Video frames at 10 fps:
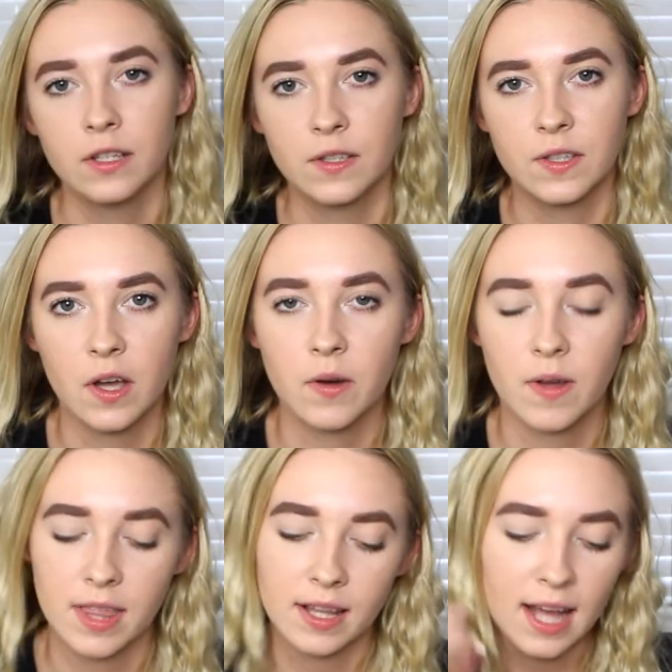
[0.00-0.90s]
So
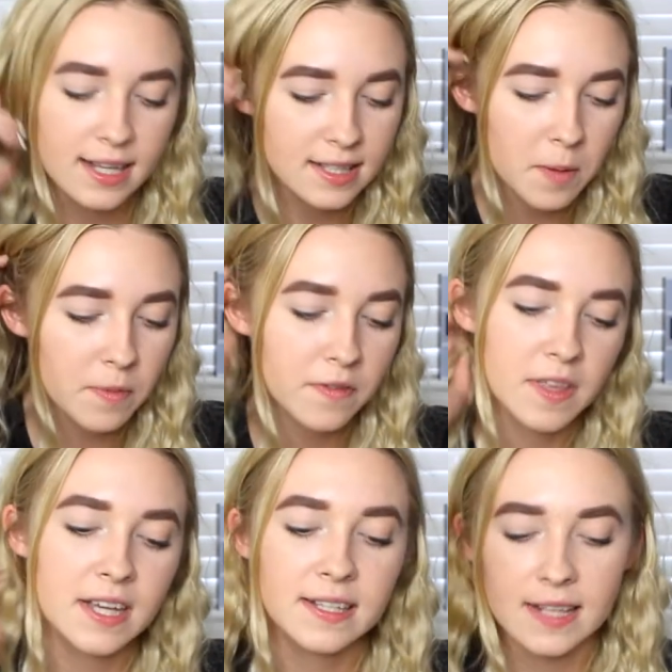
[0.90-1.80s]
the last couple of
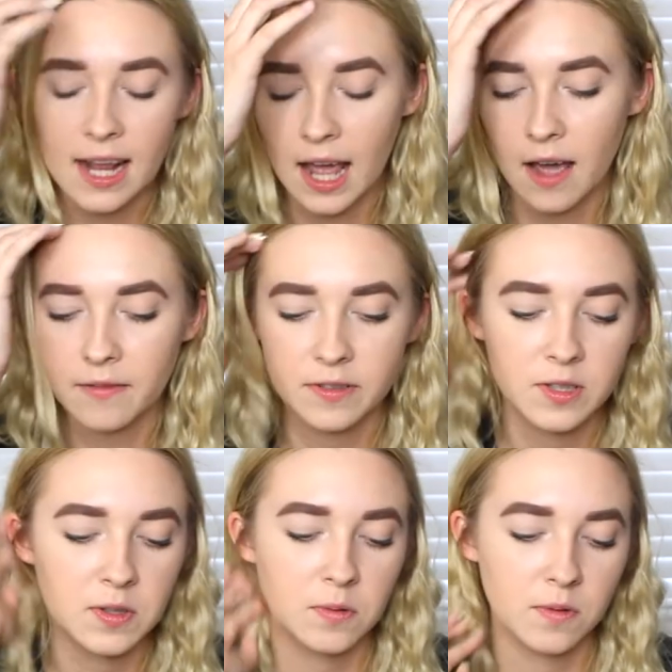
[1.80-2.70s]
things that I have for
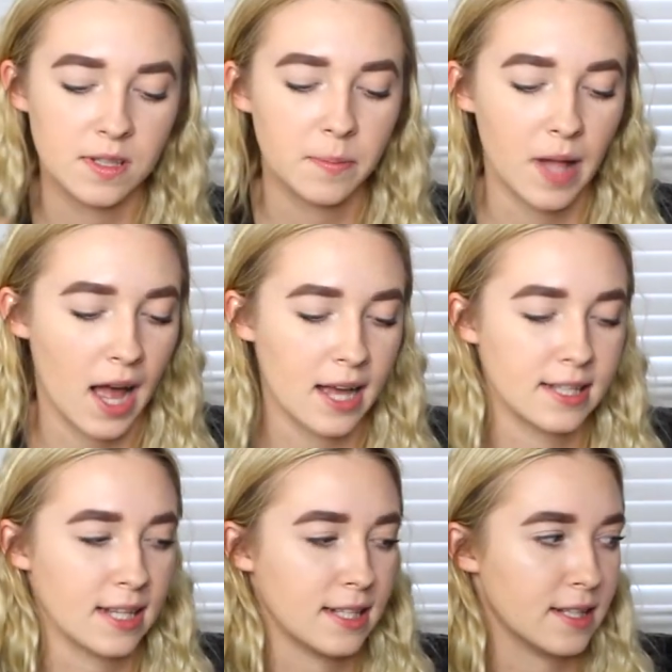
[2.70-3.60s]
school
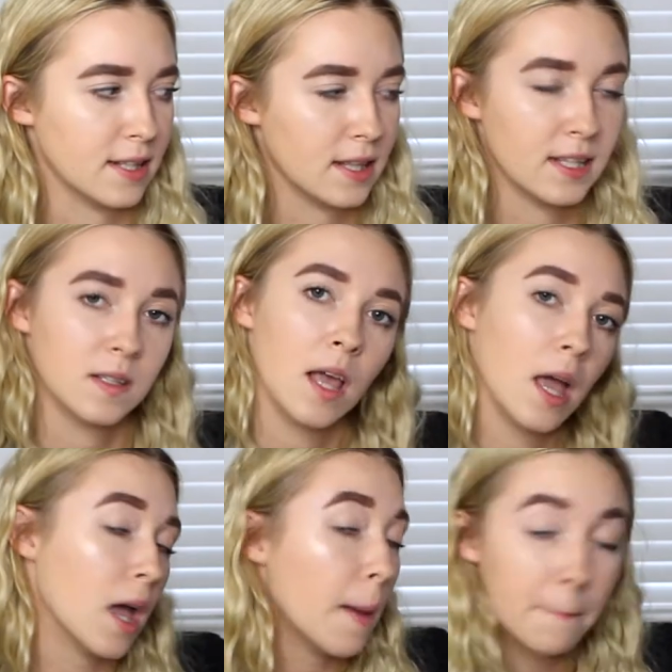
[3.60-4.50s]
supplies is this
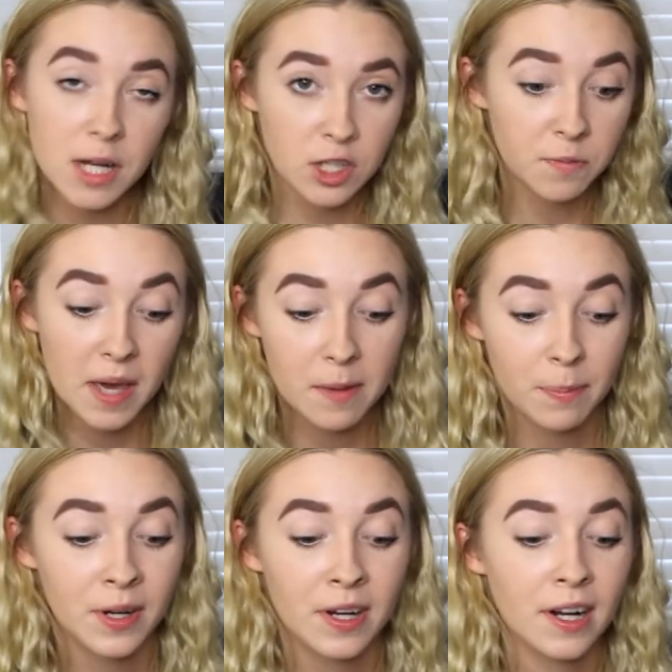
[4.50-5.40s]
bunch of
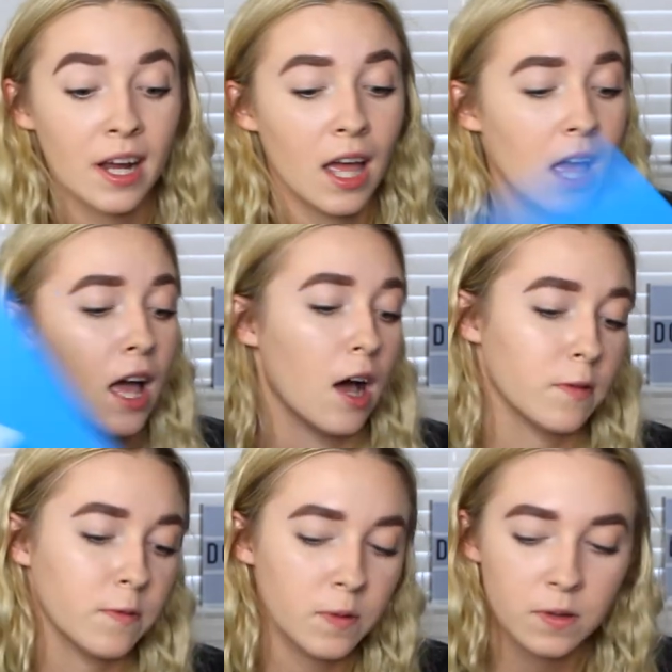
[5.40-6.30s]
paper, a
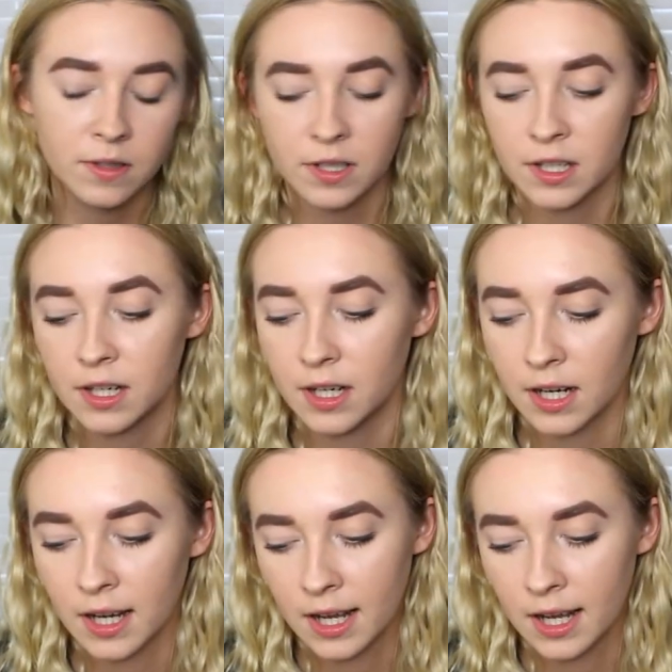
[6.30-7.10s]
folder,